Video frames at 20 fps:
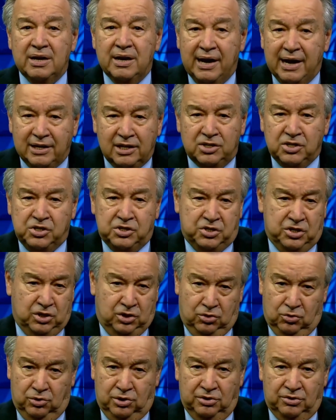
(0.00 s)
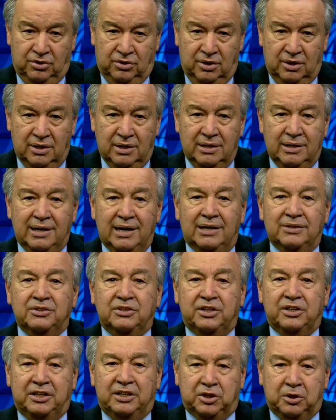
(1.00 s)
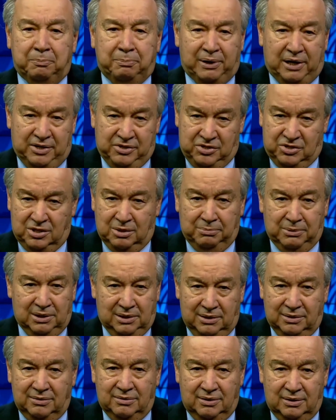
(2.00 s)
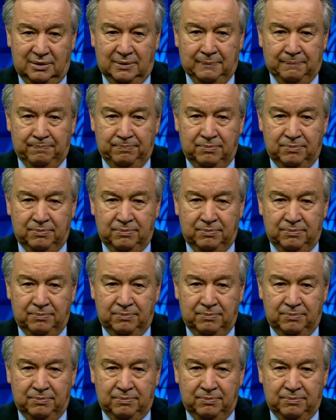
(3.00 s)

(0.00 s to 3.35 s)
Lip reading: energy security, and greater price stability.